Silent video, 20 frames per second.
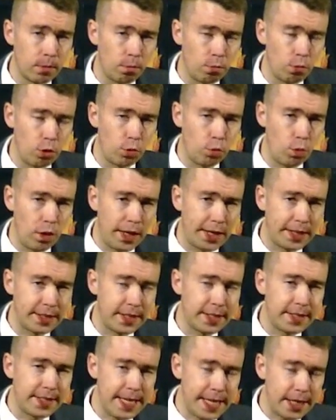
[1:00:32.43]
We're unwilling
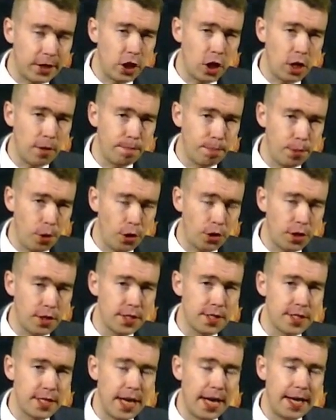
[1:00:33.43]
to take our
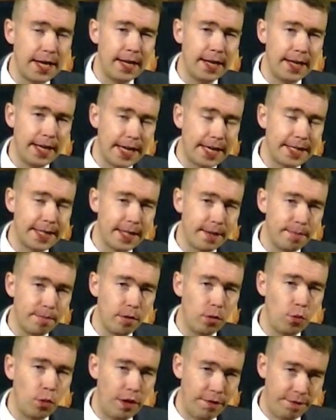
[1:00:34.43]
burdens and lay them
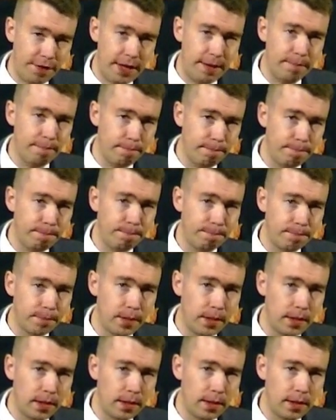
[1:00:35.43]
with Him.
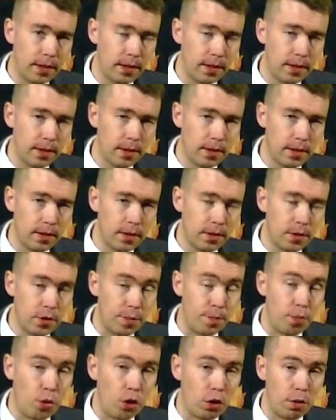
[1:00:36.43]
The
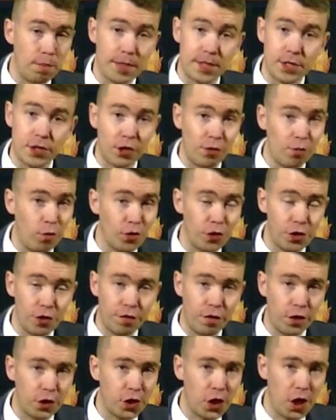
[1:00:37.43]
problem isn't the
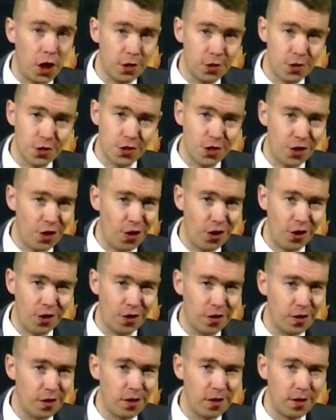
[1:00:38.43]
wonderful counselor,
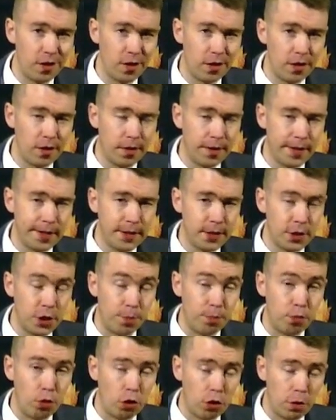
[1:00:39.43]
the
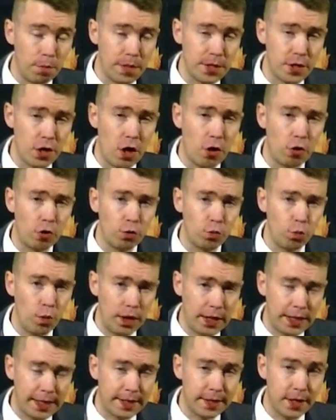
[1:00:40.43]
problem is our
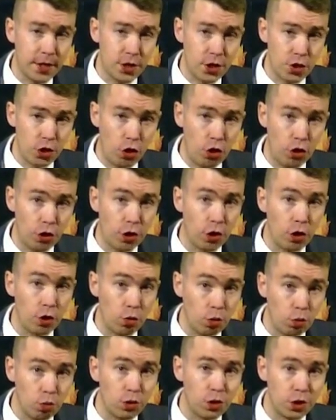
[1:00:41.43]
unwillingness to
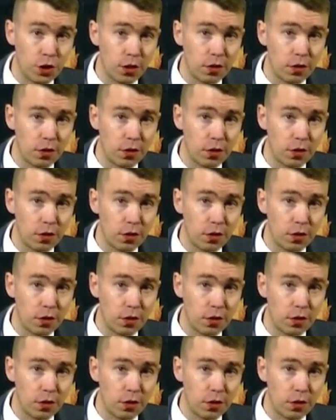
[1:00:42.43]
unload.